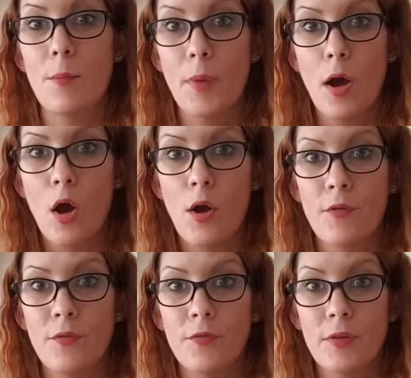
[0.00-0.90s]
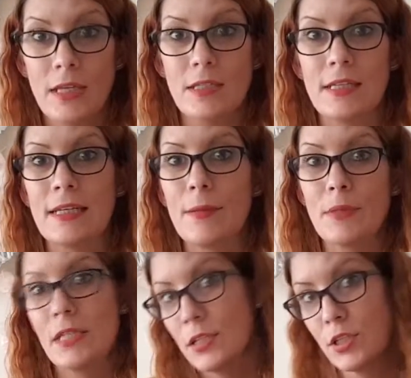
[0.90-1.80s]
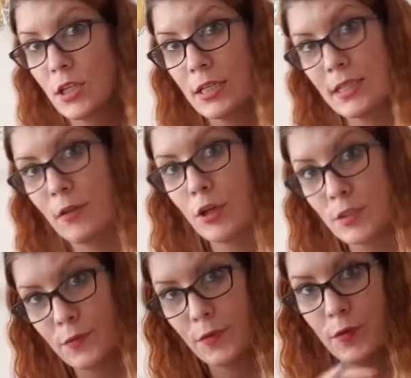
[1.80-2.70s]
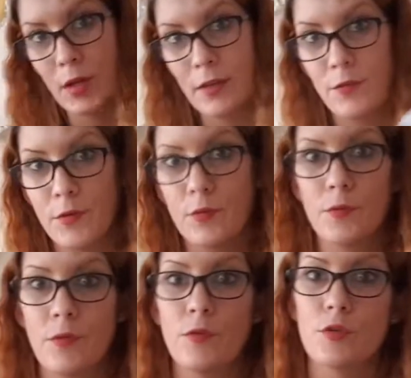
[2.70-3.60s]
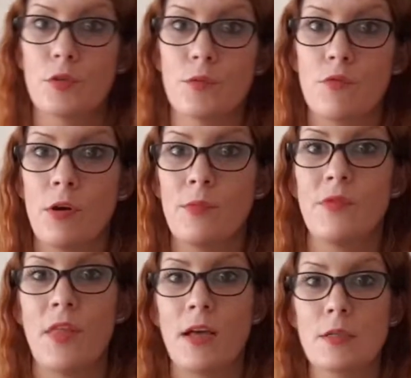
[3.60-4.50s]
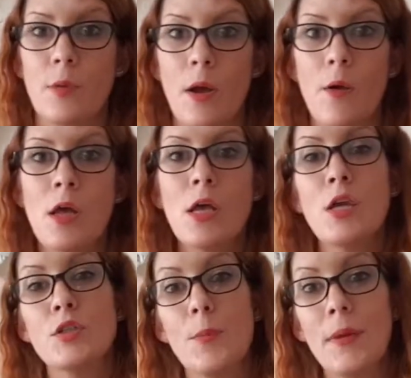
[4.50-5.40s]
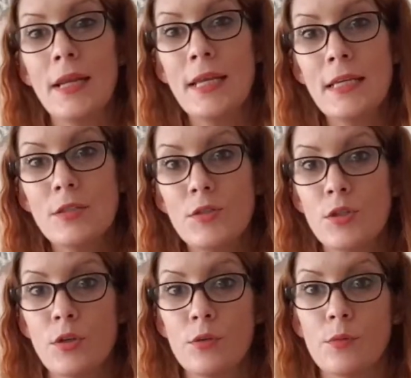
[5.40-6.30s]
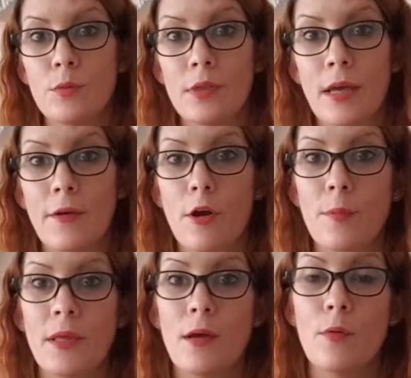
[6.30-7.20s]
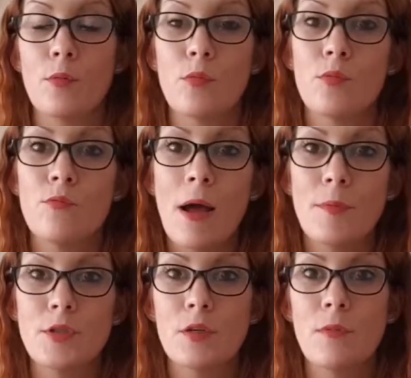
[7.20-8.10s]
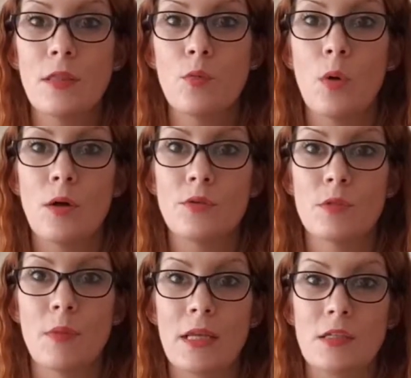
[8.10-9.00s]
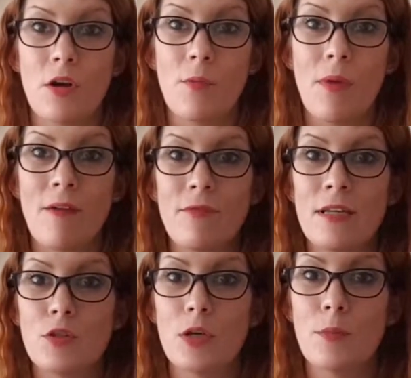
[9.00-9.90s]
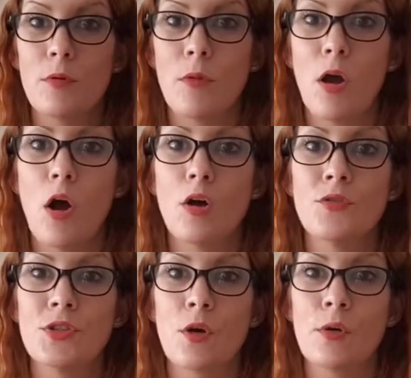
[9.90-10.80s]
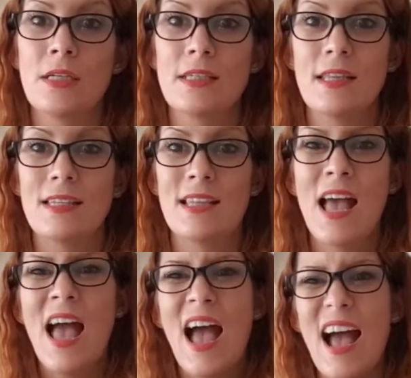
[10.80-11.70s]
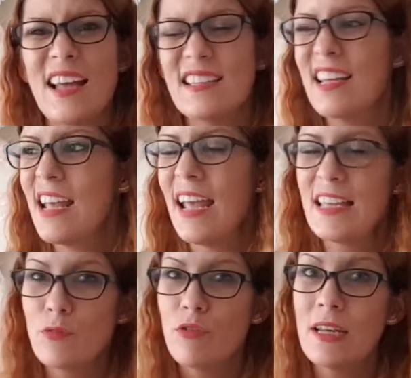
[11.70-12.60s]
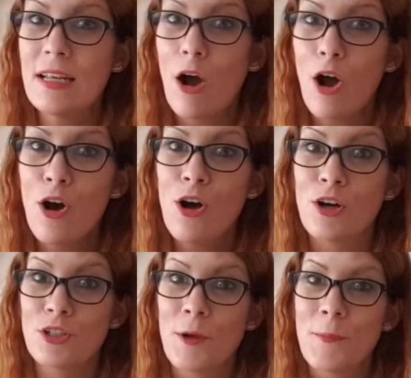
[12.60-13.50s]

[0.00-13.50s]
part of Kindle Unlimited, so you can download it for free if you're subscribed for that as well. So please do get a copy. It would absolutely mean the world to me, because I've literally put my heart and soul into this, and it's really hard